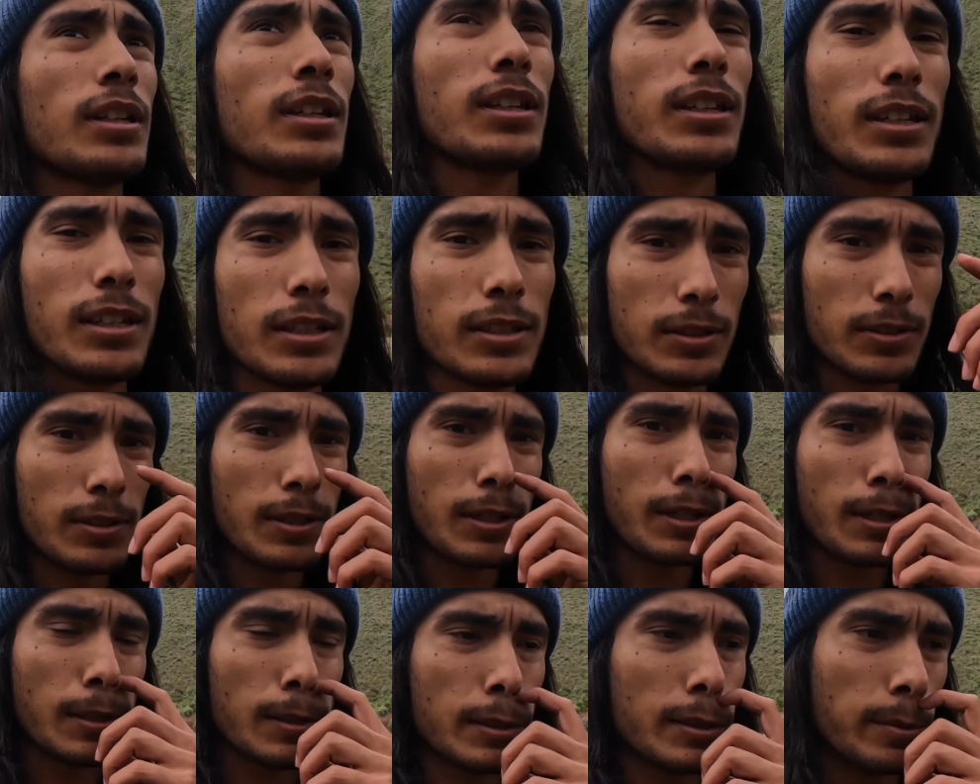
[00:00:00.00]
and
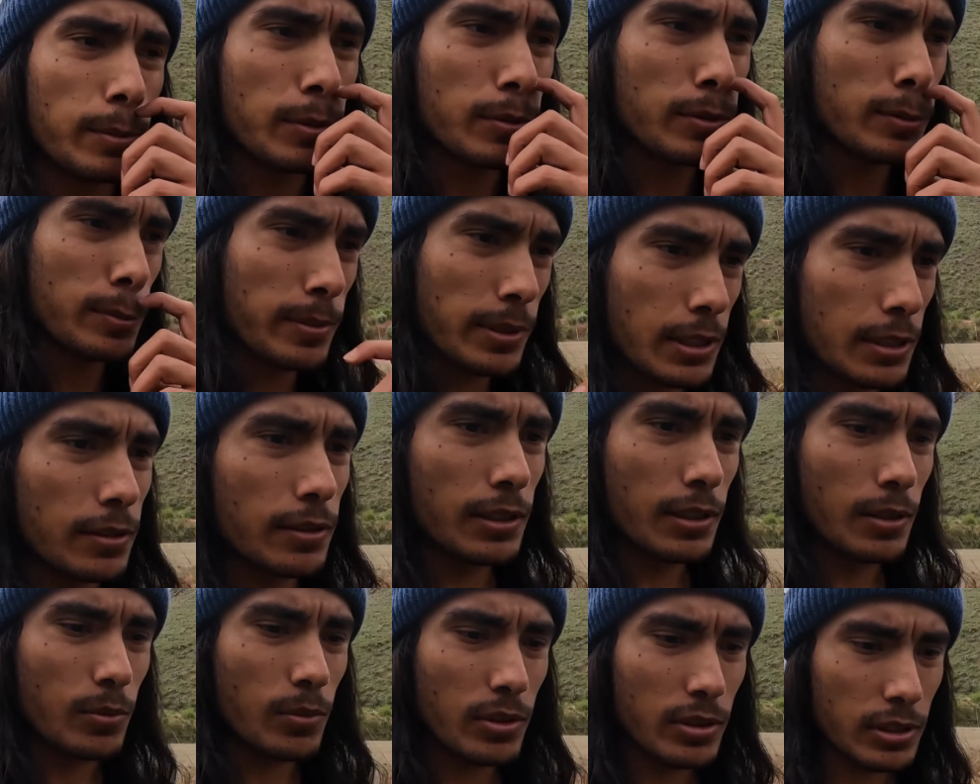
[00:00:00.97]
uh, supposed to be, I
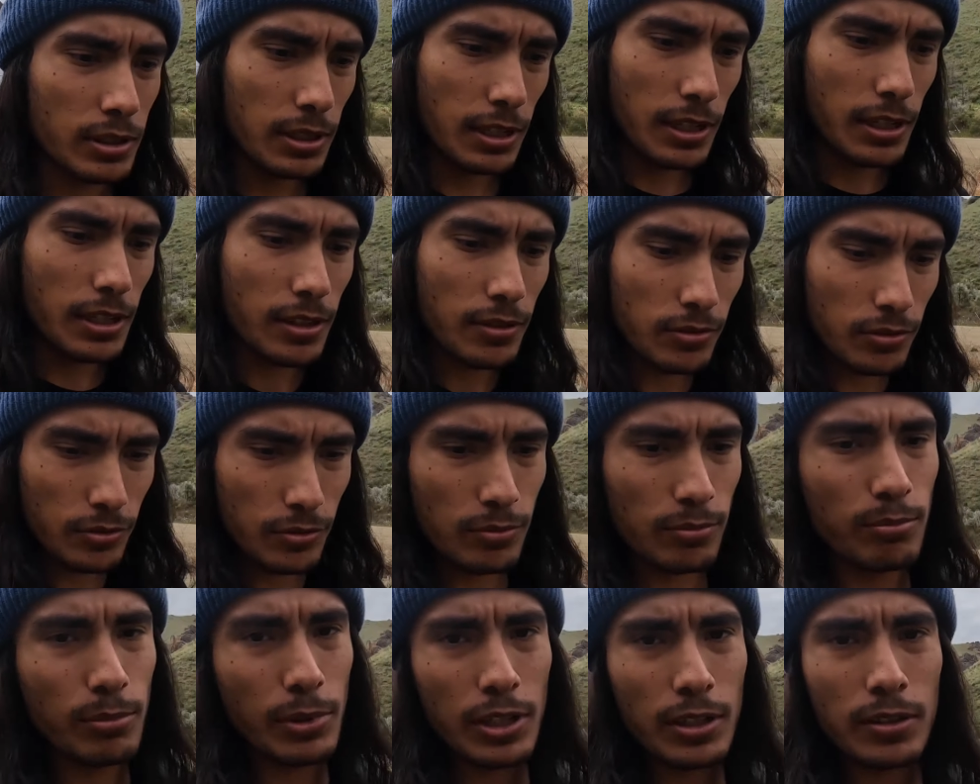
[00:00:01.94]
think, one and a half
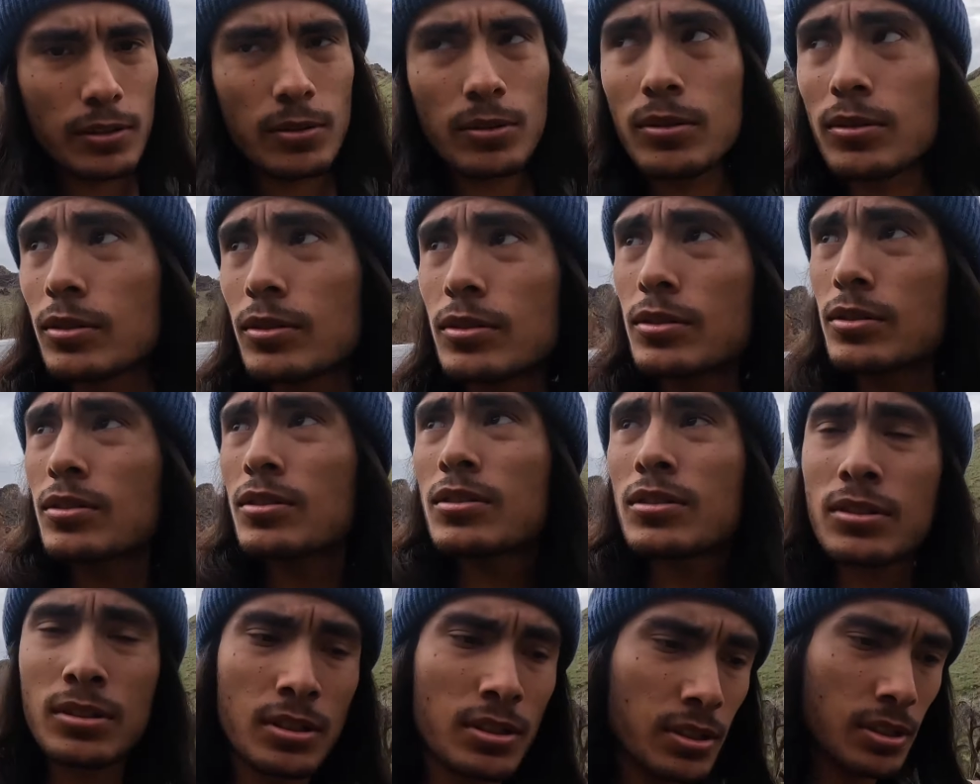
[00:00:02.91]
miles.
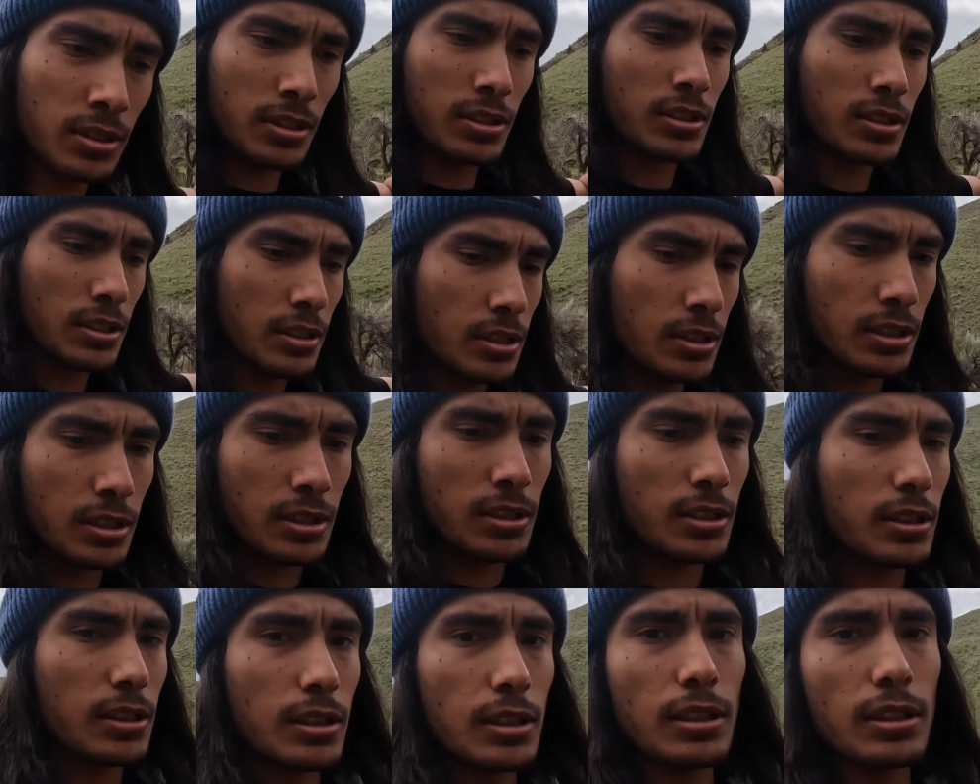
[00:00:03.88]

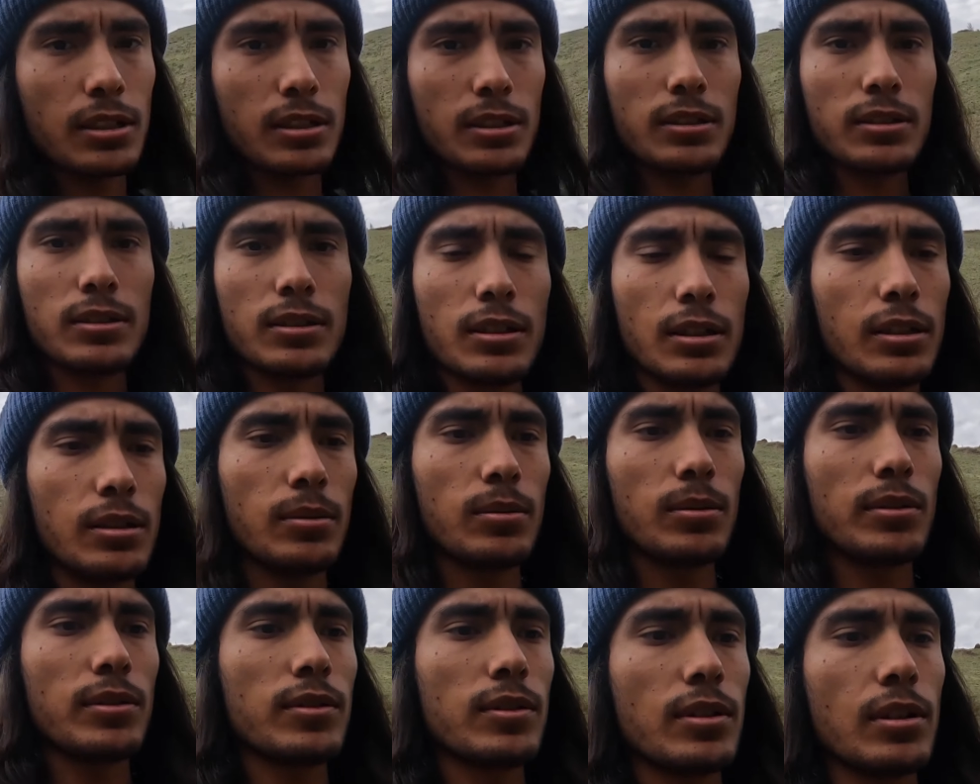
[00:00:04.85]
And uh,
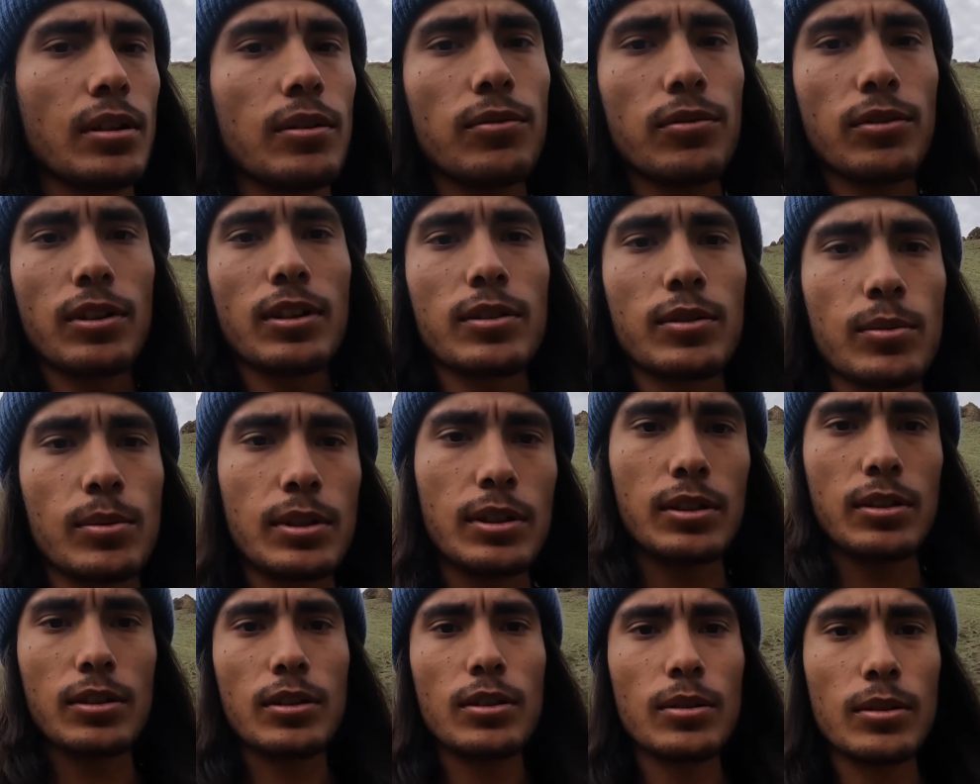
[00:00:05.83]
we'll see how fast we
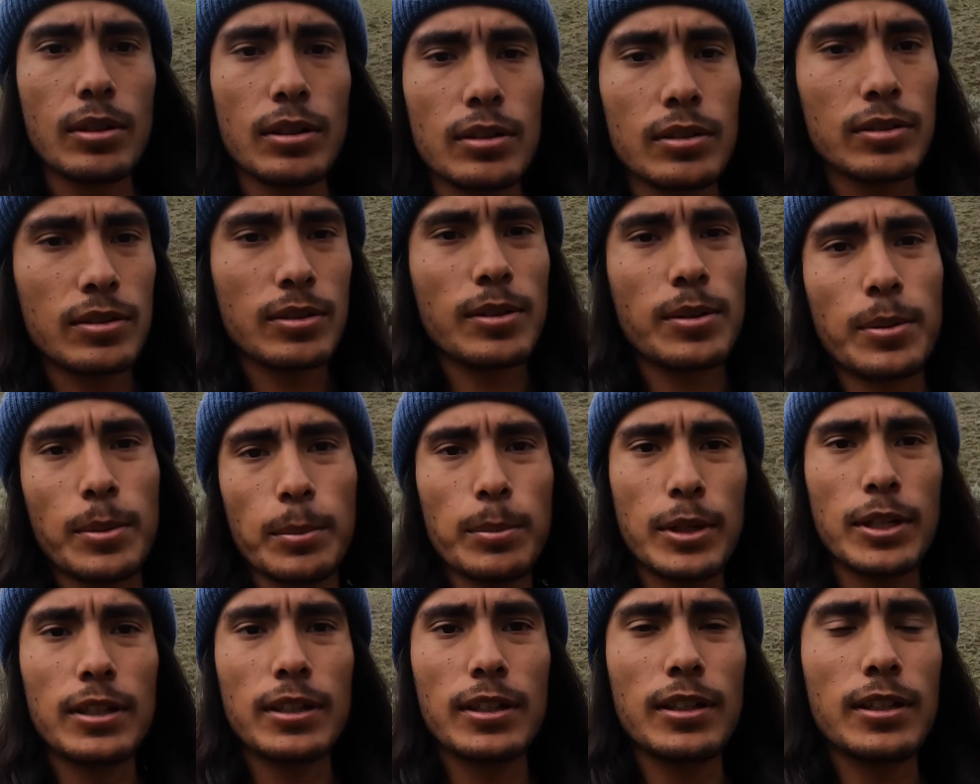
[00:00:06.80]
can do this,
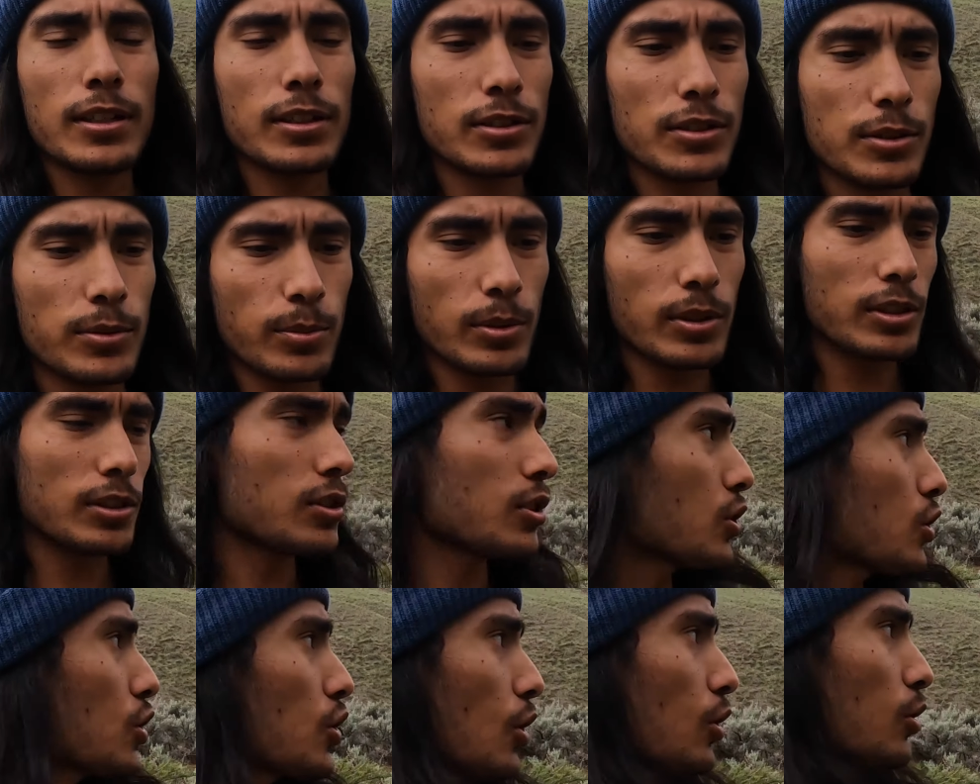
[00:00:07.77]
but just wanted to
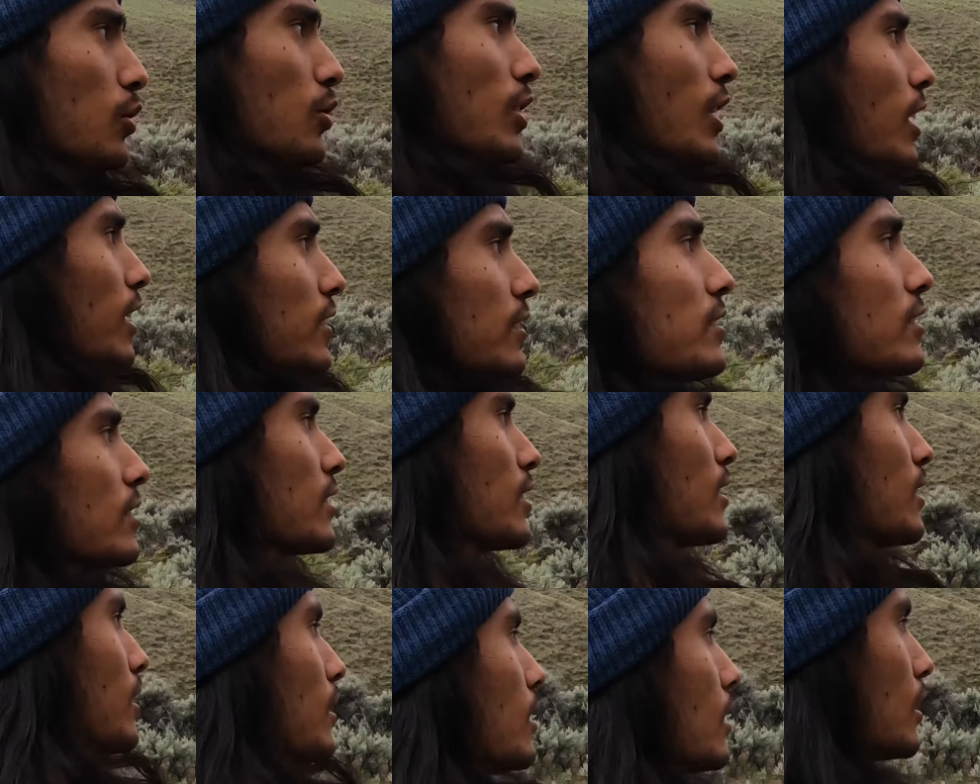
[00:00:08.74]
show you guys
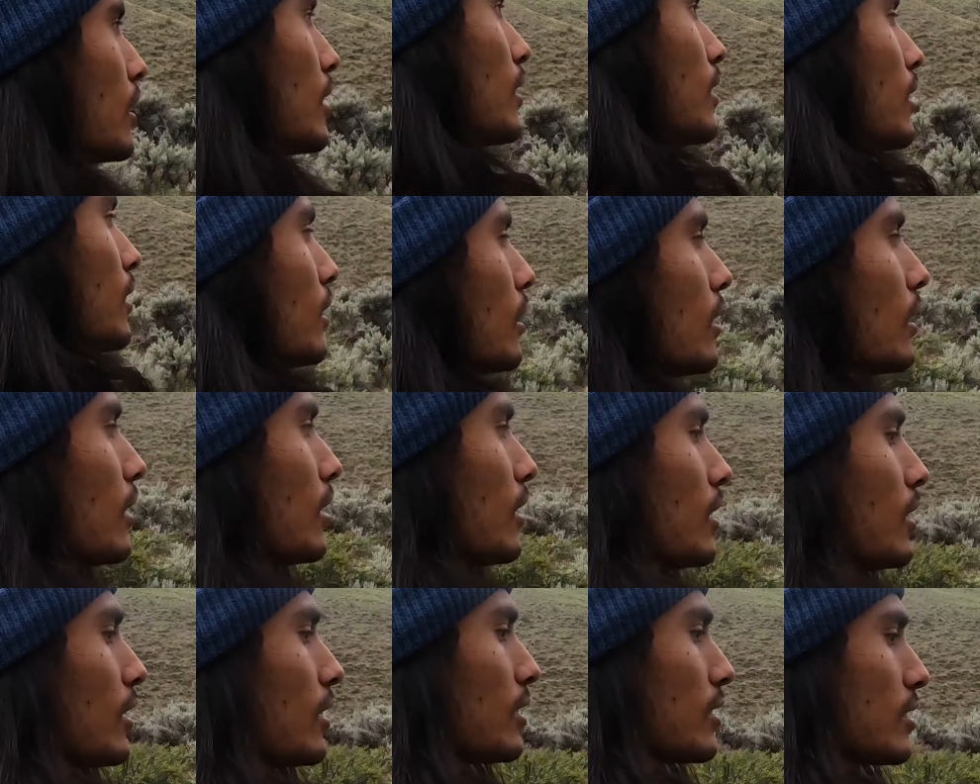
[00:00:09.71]

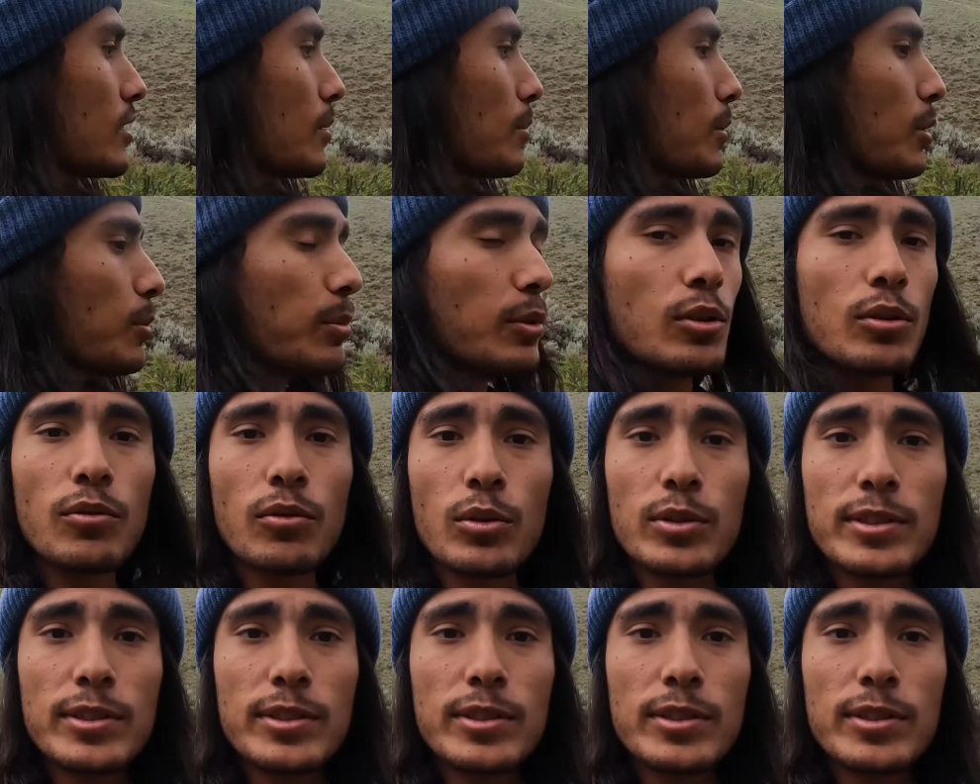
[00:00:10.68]
some of the beautiful